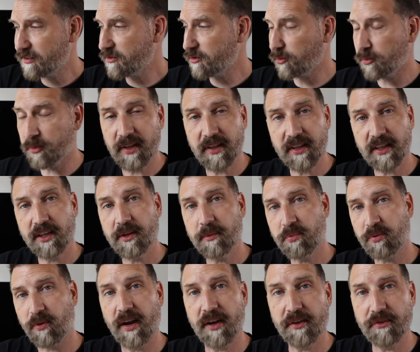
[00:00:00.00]
this is a really
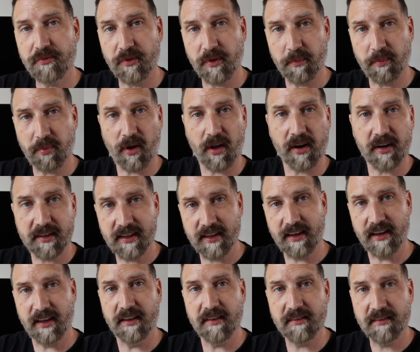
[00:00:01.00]
good price for the product
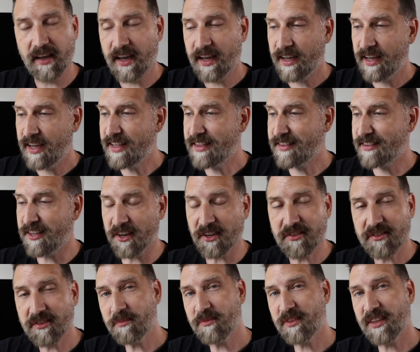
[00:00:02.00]
it is. It
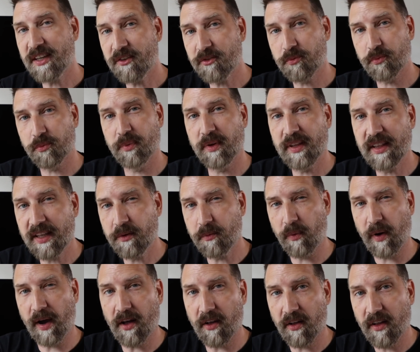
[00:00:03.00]
does some things really
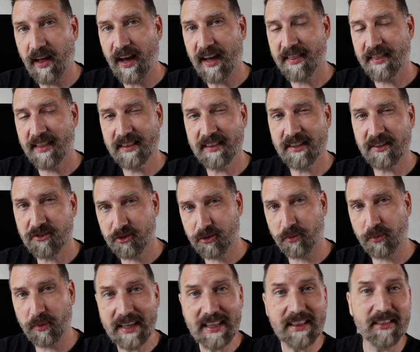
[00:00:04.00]
well. I think the
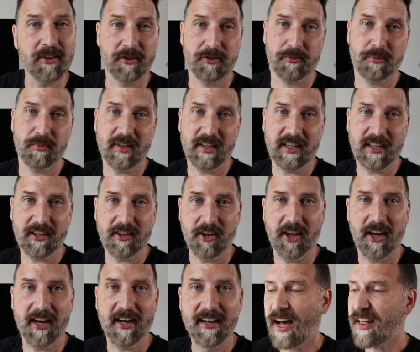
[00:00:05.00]
screen looks really
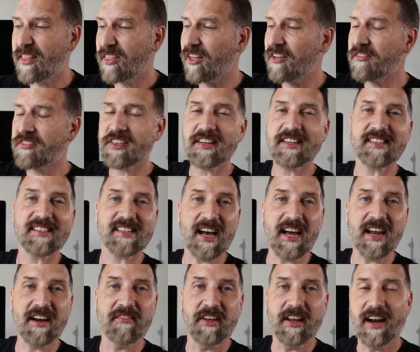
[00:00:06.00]
good. I love the
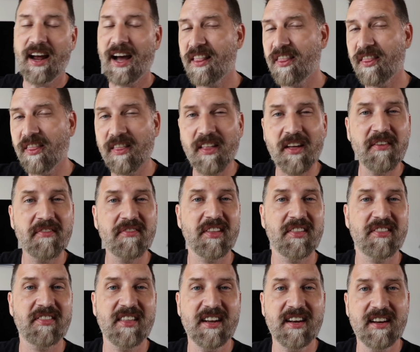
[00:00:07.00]
design of it. I love the
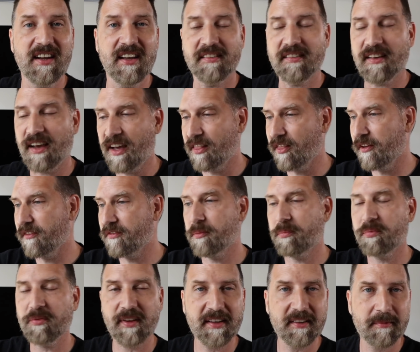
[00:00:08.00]
thinness. I love
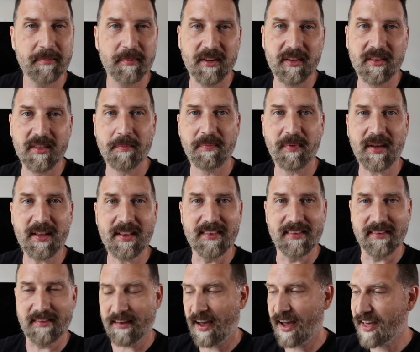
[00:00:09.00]
the placement of the
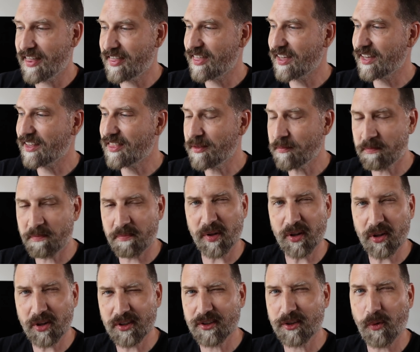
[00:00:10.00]
buttons. I think the
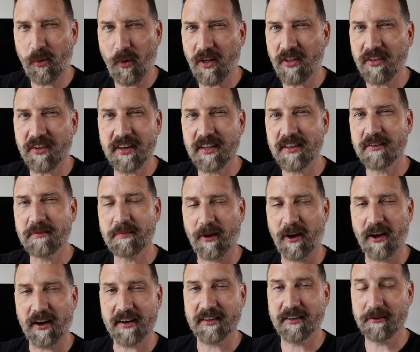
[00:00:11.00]
build quality of this
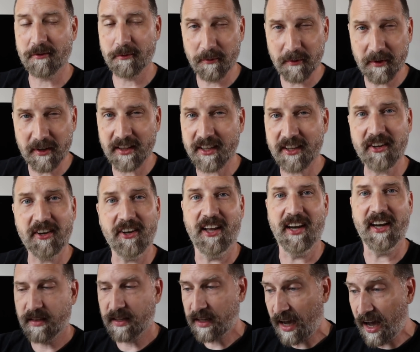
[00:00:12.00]
product is really
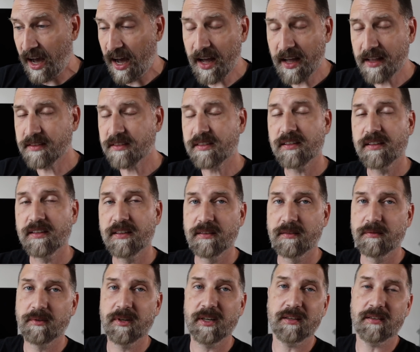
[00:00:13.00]
good. The cons,
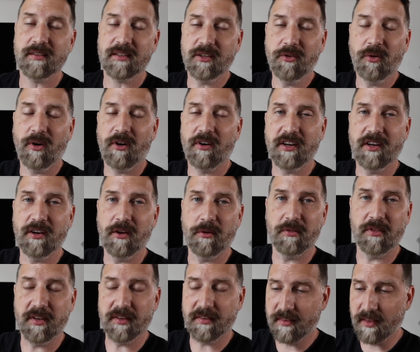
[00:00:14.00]
well, you already know
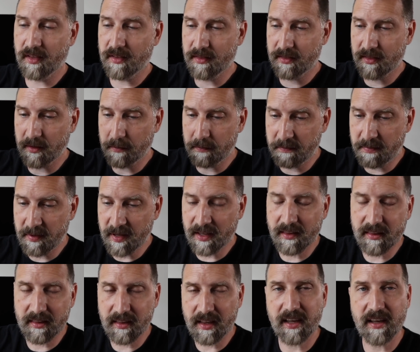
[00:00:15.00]
this. The, the
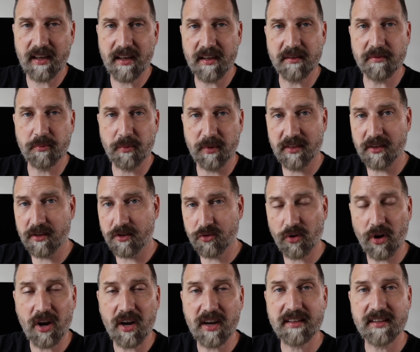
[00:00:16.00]
big thing is with the
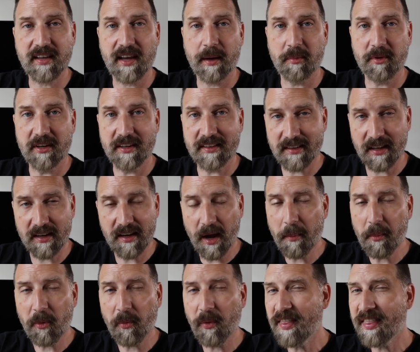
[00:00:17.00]
drawing tablet is the
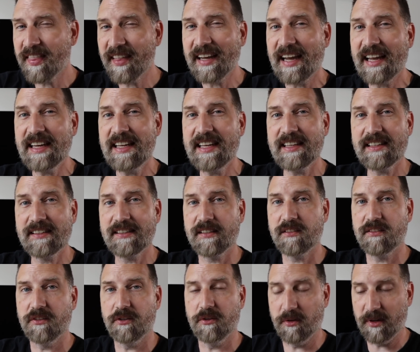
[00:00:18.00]
number one thing I needed to
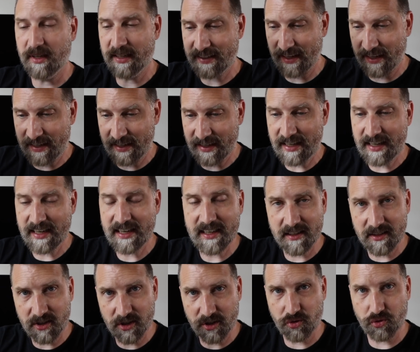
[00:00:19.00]
do is I
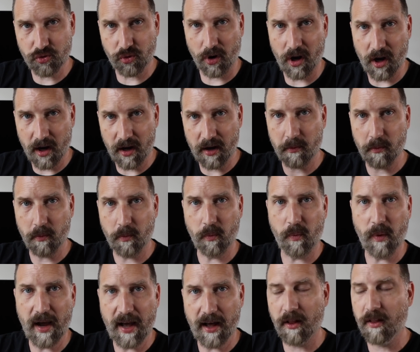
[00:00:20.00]
needed to draw
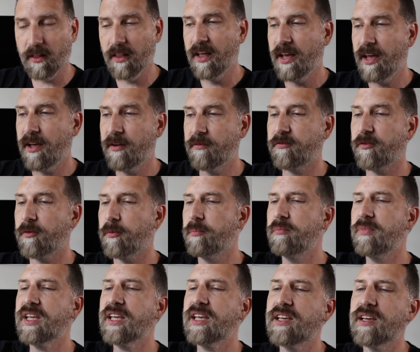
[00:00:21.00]
well. And for
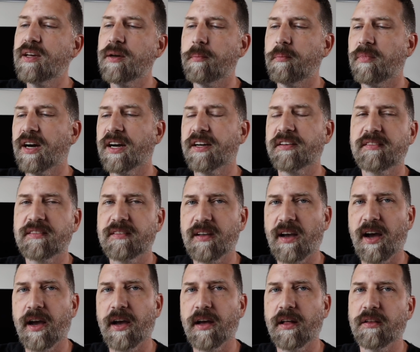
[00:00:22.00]
me and my
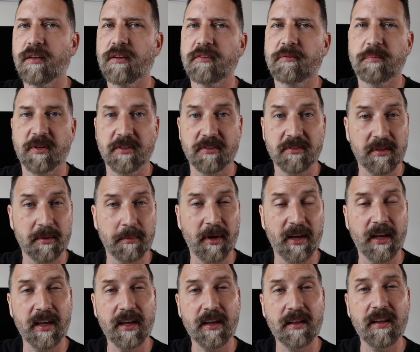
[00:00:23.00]
style, especially
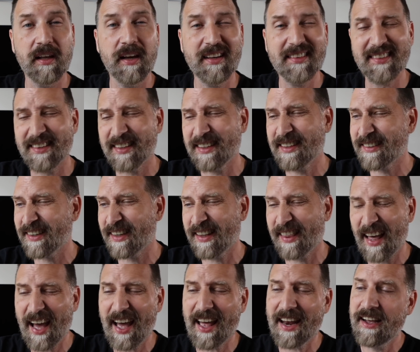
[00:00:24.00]
my ink lines and things like
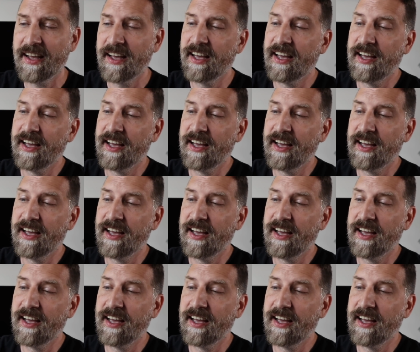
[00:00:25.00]
that,